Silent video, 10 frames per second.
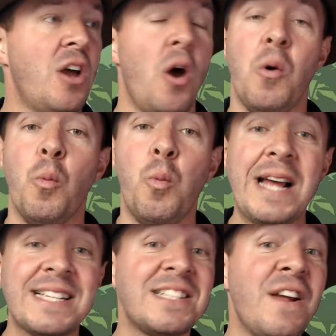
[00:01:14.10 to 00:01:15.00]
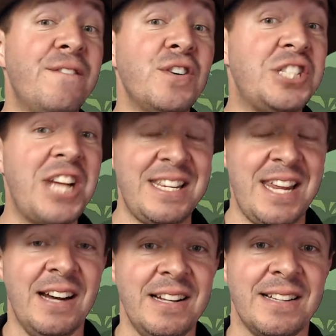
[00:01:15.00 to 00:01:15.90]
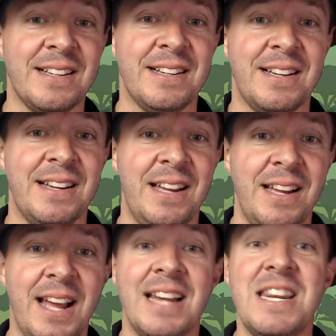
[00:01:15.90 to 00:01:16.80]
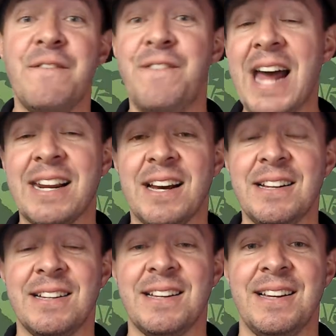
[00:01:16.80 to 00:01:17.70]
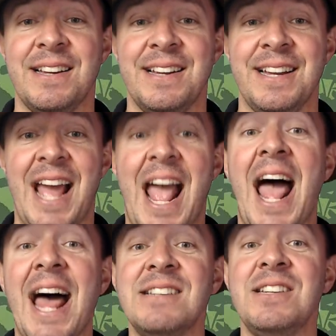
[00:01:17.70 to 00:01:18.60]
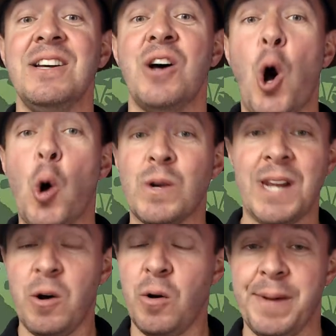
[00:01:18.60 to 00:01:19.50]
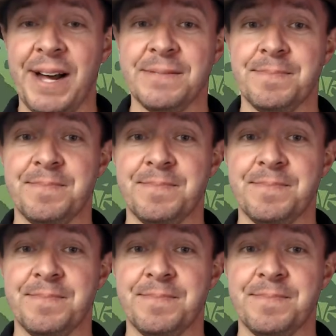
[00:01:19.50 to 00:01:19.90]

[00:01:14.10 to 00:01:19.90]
West Virginia, Nevada, and Oklahoma.